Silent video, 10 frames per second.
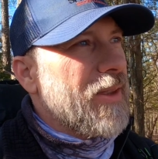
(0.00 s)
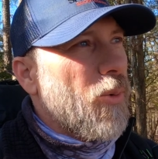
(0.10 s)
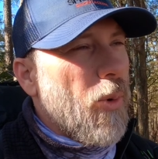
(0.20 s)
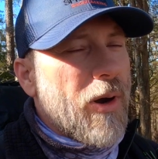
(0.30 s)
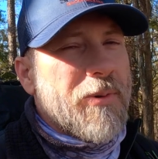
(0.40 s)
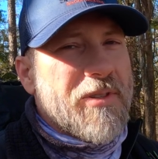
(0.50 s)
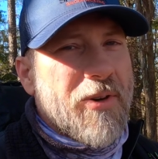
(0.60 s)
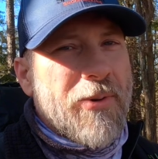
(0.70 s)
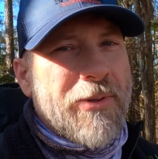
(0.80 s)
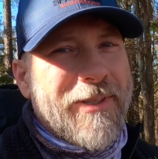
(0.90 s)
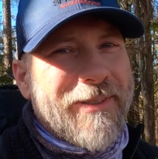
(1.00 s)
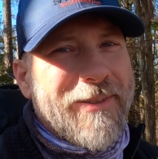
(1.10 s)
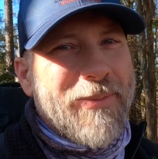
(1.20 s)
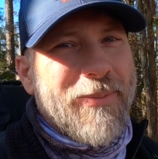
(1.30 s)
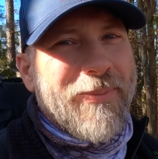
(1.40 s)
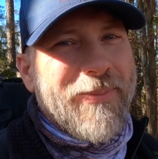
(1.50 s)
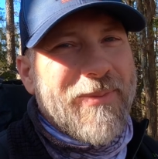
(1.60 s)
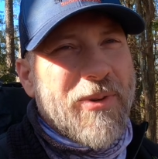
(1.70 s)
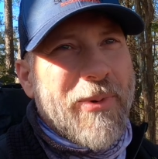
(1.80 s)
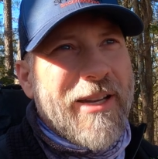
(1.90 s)
water was cold,
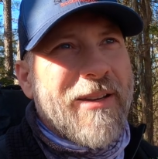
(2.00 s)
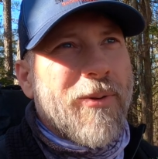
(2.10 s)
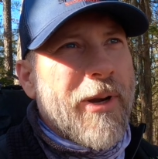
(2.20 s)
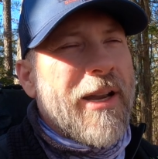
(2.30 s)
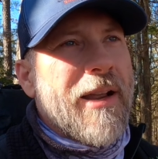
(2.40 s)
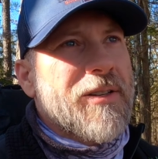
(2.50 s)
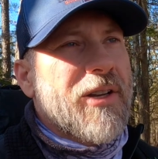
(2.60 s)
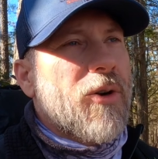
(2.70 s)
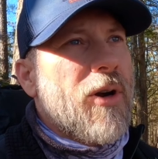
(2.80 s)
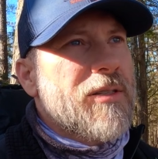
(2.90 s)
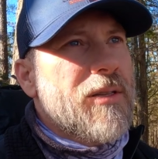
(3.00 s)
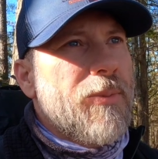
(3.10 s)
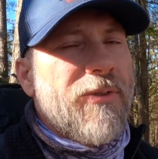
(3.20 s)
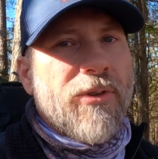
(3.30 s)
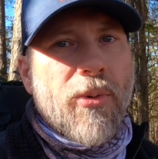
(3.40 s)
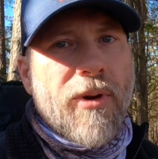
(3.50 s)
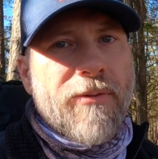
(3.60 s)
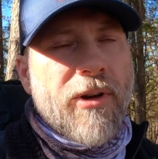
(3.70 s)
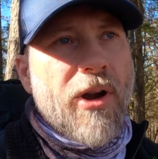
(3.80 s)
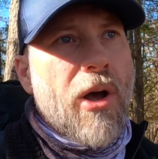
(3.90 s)
so we didn't we didn't actually cross the Buffalo
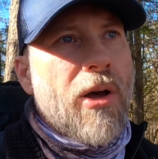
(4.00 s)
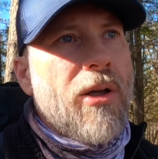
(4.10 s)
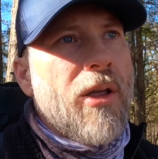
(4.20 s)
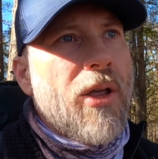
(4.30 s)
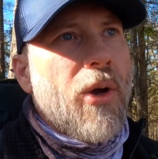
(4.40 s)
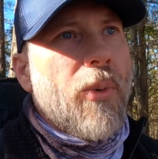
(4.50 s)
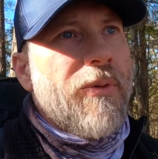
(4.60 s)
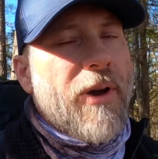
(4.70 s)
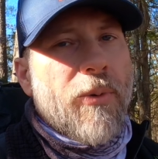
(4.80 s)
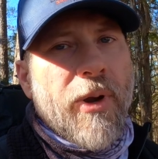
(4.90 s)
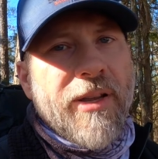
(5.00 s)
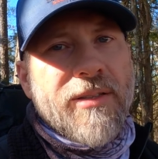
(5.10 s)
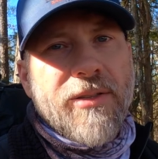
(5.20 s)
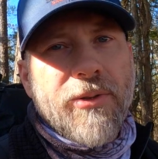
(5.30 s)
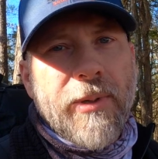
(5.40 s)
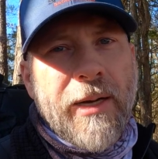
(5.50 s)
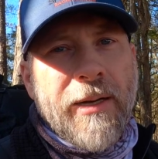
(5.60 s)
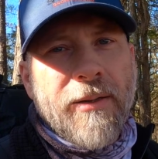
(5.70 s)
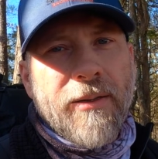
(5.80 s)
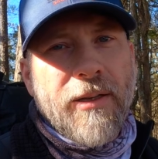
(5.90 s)
River at all. We found ways to
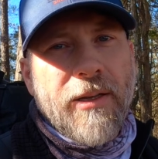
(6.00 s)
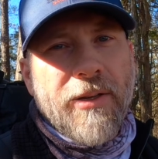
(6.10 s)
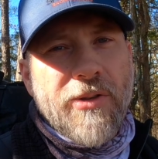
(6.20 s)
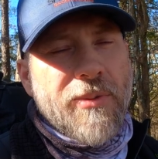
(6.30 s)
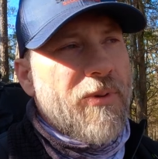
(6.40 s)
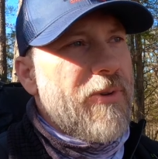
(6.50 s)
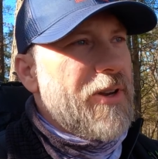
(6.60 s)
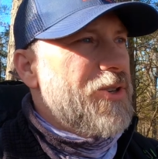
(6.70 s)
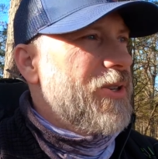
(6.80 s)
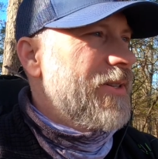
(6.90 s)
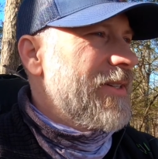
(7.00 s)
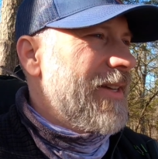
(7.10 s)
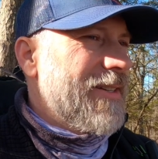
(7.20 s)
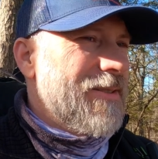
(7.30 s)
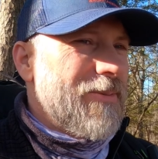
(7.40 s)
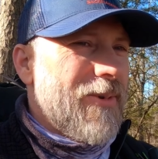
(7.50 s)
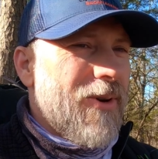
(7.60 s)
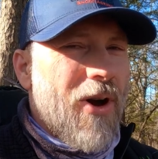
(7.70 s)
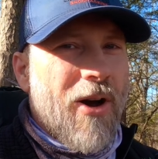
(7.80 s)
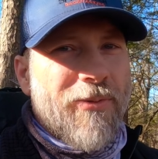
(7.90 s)
uh, do some adventure and take some
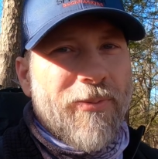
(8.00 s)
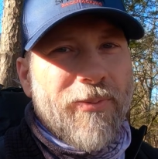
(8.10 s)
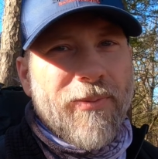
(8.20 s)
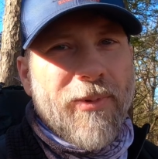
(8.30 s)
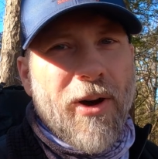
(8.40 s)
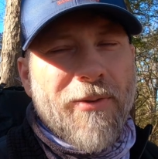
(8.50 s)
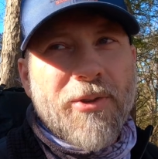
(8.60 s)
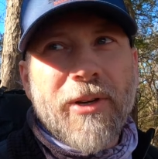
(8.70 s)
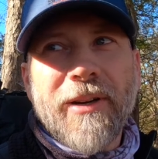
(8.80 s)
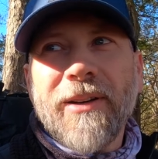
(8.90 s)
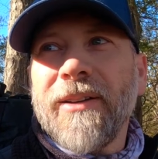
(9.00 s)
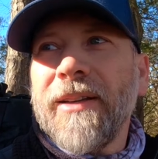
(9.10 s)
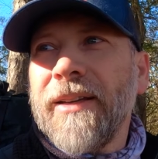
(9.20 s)
off off trail